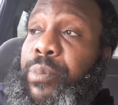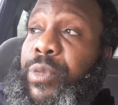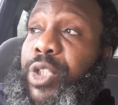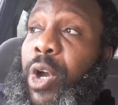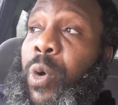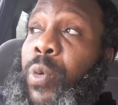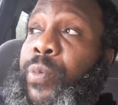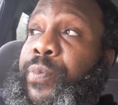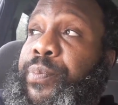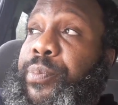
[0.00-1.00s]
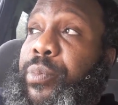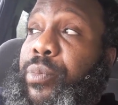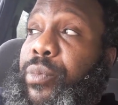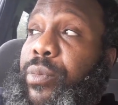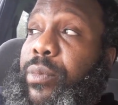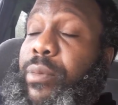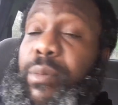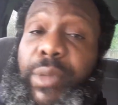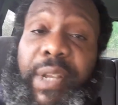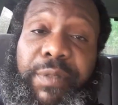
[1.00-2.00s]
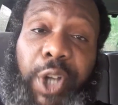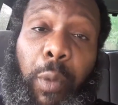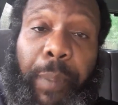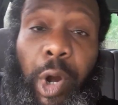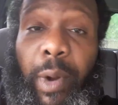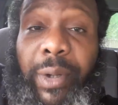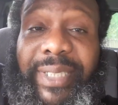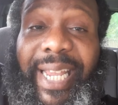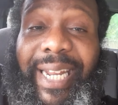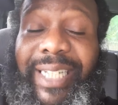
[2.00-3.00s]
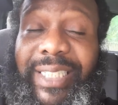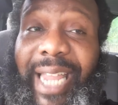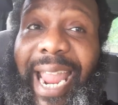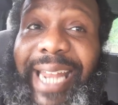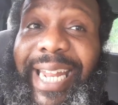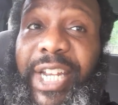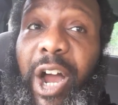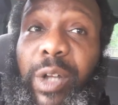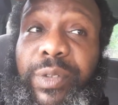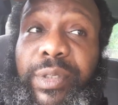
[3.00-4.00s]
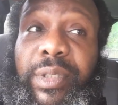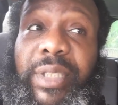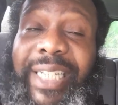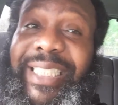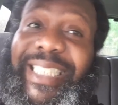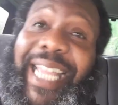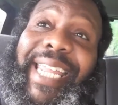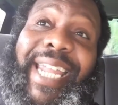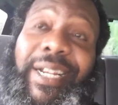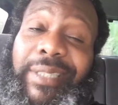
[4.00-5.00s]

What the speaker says: So if Joe Burrow is in, because Andy Dalton, this is that year.